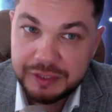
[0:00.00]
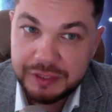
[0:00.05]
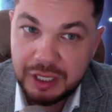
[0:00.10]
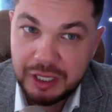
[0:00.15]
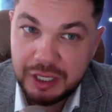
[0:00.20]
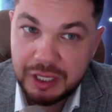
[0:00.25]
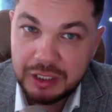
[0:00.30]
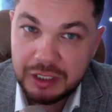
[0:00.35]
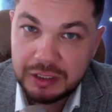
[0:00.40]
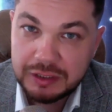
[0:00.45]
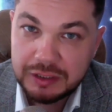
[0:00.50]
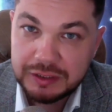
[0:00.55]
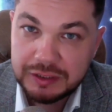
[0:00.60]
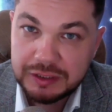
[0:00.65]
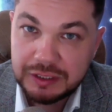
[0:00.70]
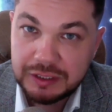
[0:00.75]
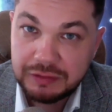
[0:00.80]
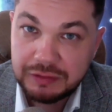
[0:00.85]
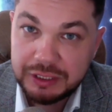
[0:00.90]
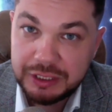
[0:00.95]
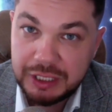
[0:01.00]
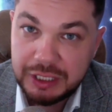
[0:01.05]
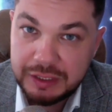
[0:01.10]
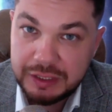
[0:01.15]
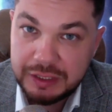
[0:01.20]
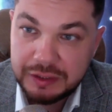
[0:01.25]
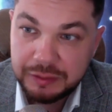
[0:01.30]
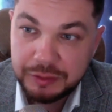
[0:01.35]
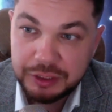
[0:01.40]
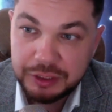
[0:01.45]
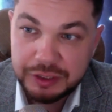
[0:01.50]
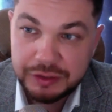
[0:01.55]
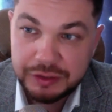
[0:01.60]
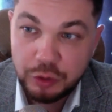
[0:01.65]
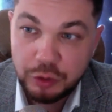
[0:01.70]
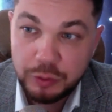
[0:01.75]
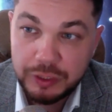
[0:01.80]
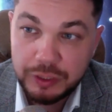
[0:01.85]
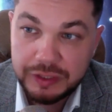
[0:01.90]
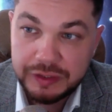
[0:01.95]
are co-owned by
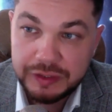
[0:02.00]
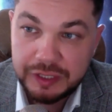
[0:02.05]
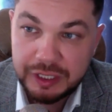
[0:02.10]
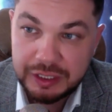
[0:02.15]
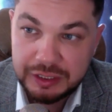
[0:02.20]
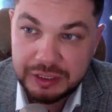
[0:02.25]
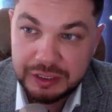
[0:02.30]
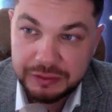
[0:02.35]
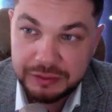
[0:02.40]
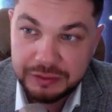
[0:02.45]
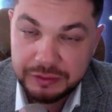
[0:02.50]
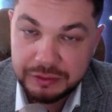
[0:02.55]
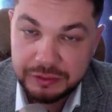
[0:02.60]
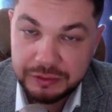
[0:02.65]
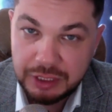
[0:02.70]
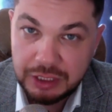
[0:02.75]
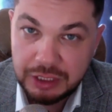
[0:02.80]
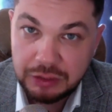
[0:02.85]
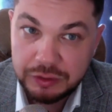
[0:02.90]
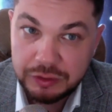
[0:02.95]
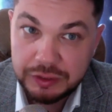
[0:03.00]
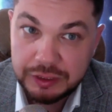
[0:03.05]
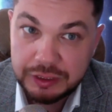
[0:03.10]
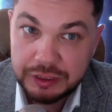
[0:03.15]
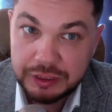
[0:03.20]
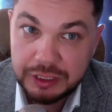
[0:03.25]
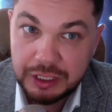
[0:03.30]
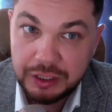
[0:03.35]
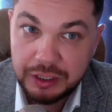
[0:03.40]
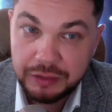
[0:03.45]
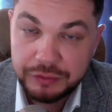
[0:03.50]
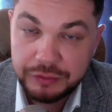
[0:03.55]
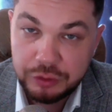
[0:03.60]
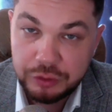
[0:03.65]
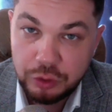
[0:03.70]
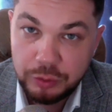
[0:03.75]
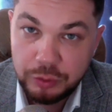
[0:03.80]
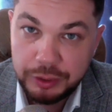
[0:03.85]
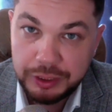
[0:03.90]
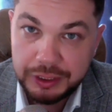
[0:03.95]
us
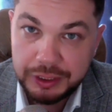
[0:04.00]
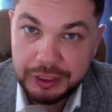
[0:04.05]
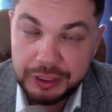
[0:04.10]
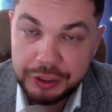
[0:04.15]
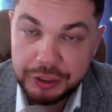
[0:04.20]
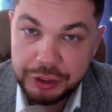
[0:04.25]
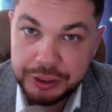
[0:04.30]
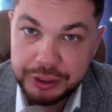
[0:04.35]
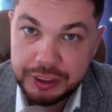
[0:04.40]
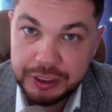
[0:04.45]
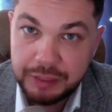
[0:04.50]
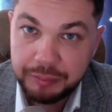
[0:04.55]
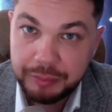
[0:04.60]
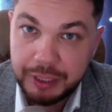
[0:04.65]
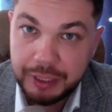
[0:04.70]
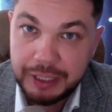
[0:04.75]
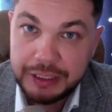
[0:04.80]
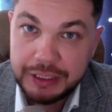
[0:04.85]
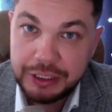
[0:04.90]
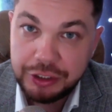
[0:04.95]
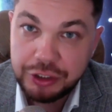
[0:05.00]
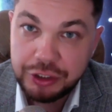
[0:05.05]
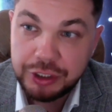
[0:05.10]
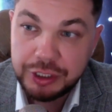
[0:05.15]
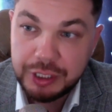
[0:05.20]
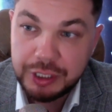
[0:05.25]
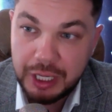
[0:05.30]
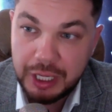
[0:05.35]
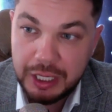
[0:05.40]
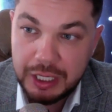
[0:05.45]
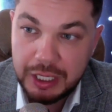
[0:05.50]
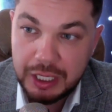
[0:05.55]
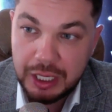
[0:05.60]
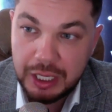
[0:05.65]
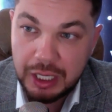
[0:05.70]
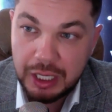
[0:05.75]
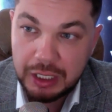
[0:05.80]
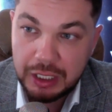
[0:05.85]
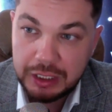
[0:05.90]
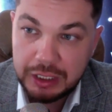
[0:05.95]
100%. So it all belongs to
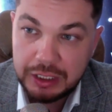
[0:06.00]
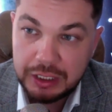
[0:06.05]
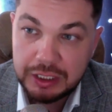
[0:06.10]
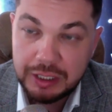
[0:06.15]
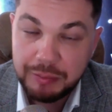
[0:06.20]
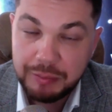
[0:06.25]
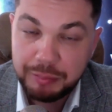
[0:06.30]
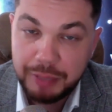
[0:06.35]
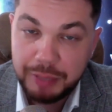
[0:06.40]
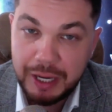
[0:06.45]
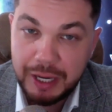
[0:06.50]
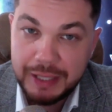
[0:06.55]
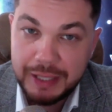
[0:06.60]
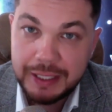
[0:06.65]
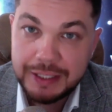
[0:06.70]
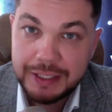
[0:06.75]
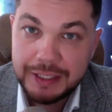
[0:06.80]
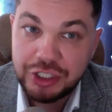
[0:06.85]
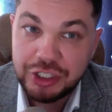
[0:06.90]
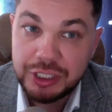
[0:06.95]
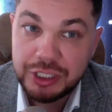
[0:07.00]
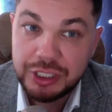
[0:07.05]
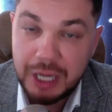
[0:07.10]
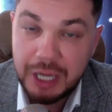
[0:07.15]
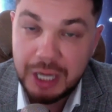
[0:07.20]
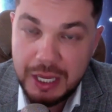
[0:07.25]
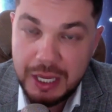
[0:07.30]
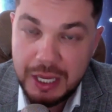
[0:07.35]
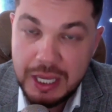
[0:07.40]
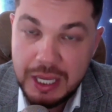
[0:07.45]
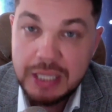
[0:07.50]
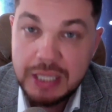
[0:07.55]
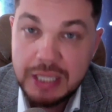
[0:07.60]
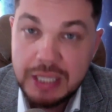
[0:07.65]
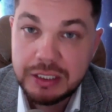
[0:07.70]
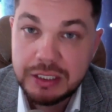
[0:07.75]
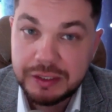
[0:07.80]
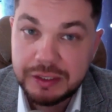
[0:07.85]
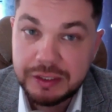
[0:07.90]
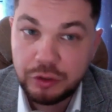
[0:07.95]
GTI.
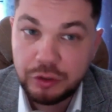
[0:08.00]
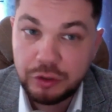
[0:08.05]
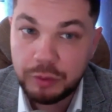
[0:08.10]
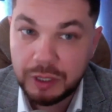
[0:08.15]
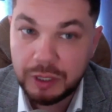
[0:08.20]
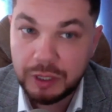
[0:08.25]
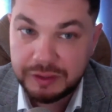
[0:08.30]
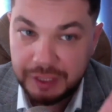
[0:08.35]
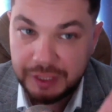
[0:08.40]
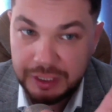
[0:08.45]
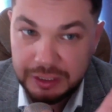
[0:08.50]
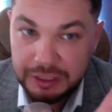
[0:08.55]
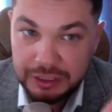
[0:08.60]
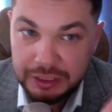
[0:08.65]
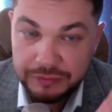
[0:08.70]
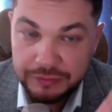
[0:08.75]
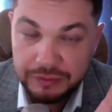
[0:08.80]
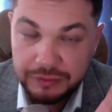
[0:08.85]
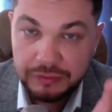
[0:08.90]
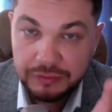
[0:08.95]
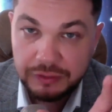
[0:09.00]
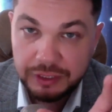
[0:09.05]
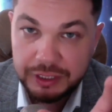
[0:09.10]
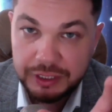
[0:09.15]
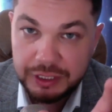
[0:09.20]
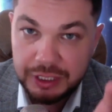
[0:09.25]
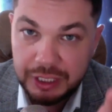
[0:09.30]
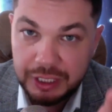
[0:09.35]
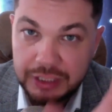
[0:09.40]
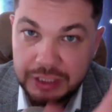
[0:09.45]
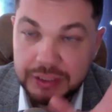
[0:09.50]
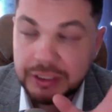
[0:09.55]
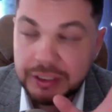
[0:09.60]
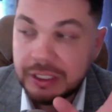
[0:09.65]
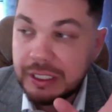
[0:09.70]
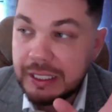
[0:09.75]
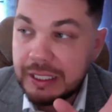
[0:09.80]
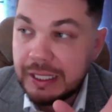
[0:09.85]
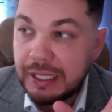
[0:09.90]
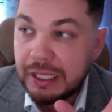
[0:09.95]
And GTI
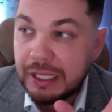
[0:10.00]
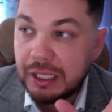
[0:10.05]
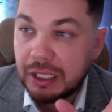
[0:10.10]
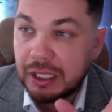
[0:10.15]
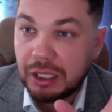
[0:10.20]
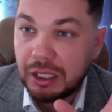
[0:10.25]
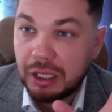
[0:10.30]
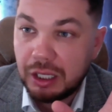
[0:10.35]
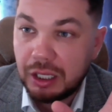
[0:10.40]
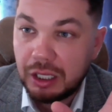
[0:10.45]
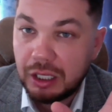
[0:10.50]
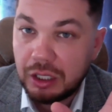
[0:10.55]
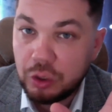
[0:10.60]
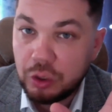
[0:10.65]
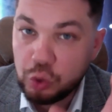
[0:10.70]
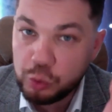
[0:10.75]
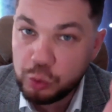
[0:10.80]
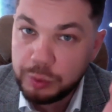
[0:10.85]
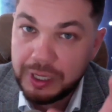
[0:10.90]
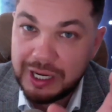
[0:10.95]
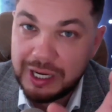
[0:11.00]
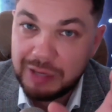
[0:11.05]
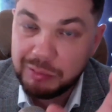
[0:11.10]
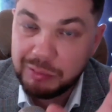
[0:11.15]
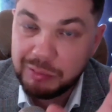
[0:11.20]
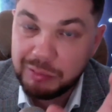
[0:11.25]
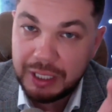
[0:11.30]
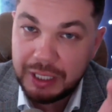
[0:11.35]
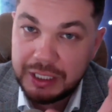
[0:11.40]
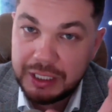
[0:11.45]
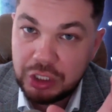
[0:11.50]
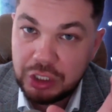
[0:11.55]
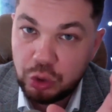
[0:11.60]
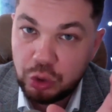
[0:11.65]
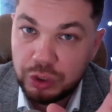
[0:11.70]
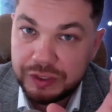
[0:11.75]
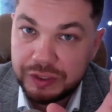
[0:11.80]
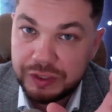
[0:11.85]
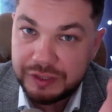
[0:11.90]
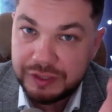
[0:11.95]
owns 100% stake
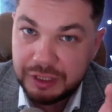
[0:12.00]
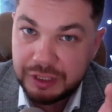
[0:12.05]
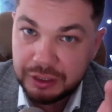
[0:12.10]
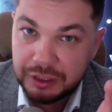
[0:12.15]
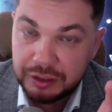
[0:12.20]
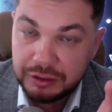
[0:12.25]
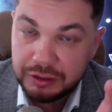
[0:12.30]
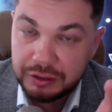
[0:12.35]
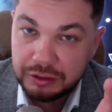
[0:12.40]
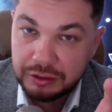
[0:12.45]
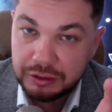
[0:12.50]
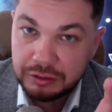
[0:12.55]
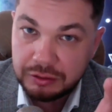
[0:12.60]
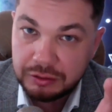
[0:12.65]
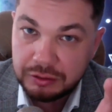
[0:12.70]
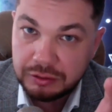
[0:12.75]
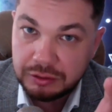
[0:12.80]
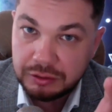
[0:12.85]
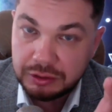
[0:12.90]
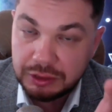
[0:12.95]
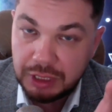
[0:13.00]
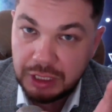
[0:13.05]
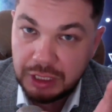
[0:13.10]
in UST.